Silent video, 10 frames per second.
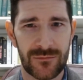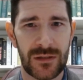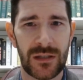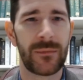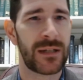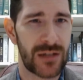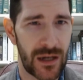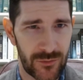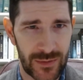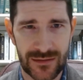limited
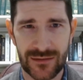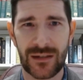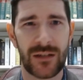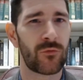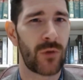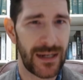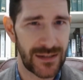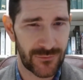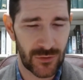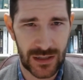government and
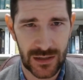rights for the